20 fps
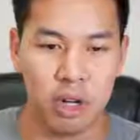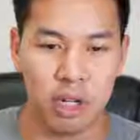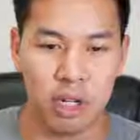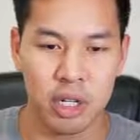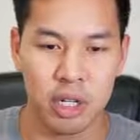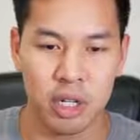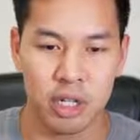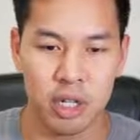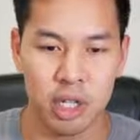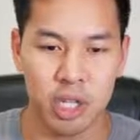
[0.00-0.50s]
you
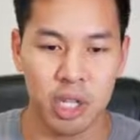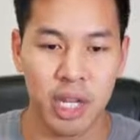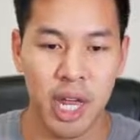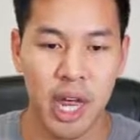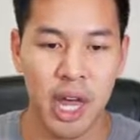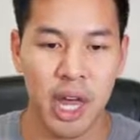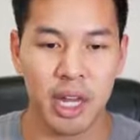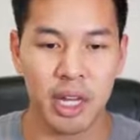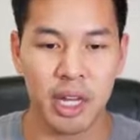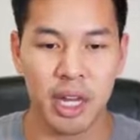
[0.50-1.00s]
can look
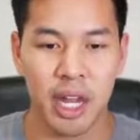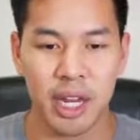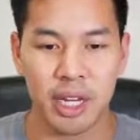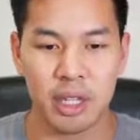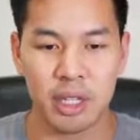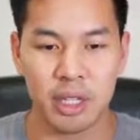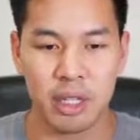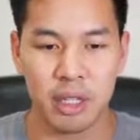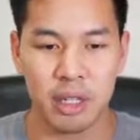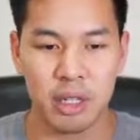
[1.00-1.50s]
at like
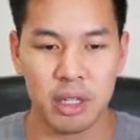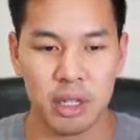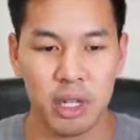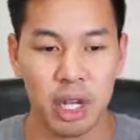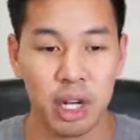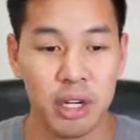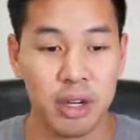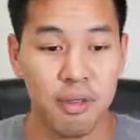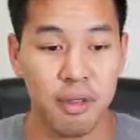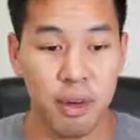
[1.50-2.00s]

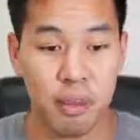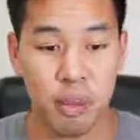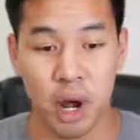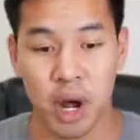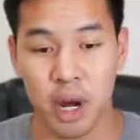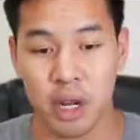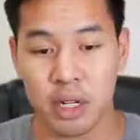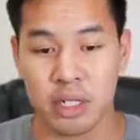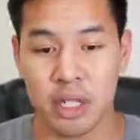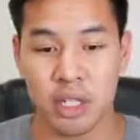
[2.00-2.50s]
the different
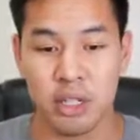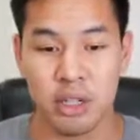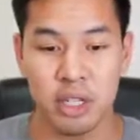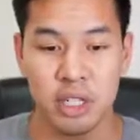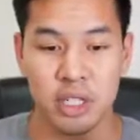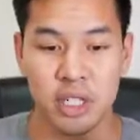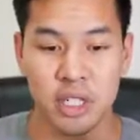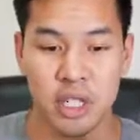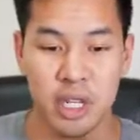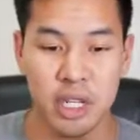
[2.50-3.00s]
products and you
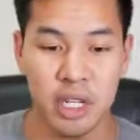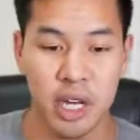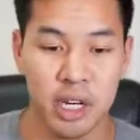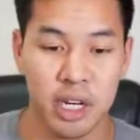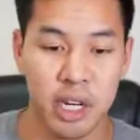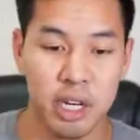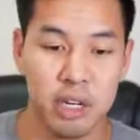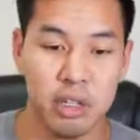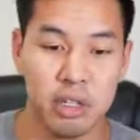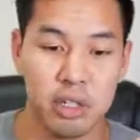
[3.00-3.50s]
can just see like
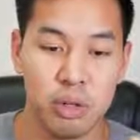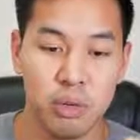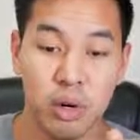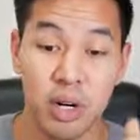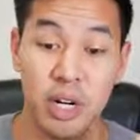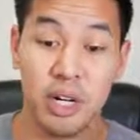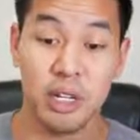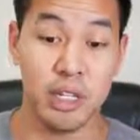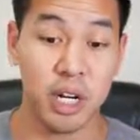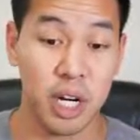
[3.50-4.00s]
they use the
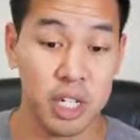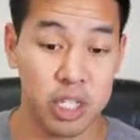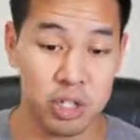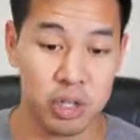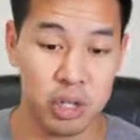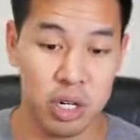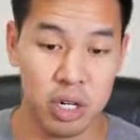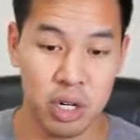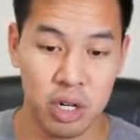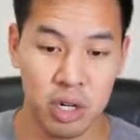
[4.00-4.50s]
word
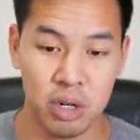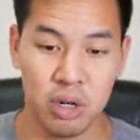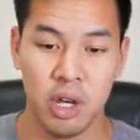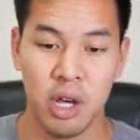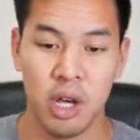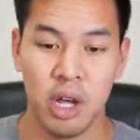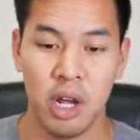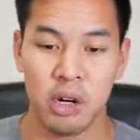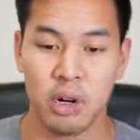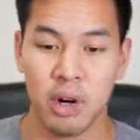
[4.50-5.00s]
industrial,
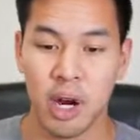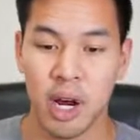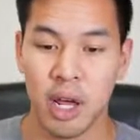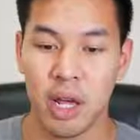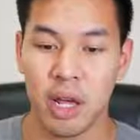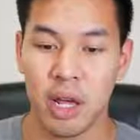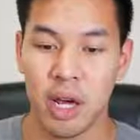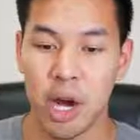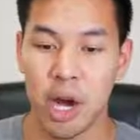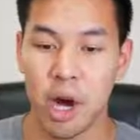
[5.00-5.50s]

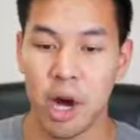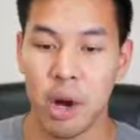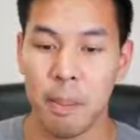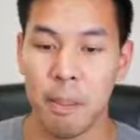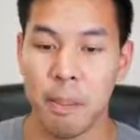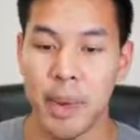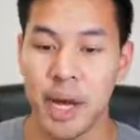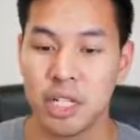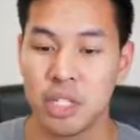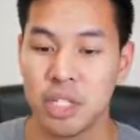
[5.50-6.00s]
right?
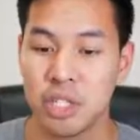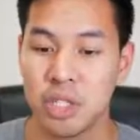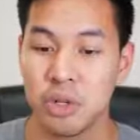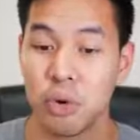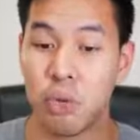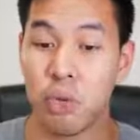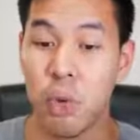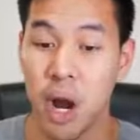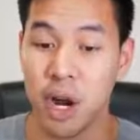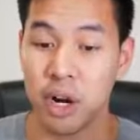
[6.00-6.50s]
Mesh
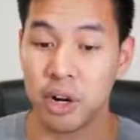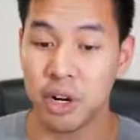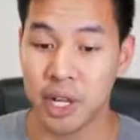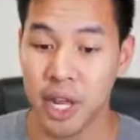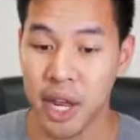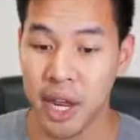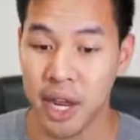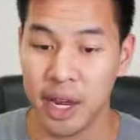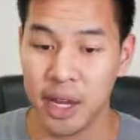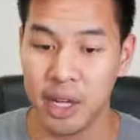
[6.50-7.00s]
wire
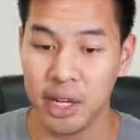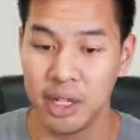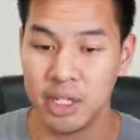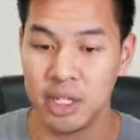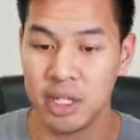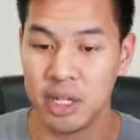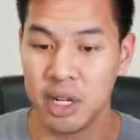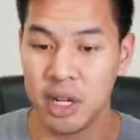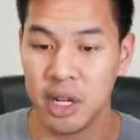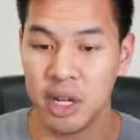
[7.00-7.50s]
cage,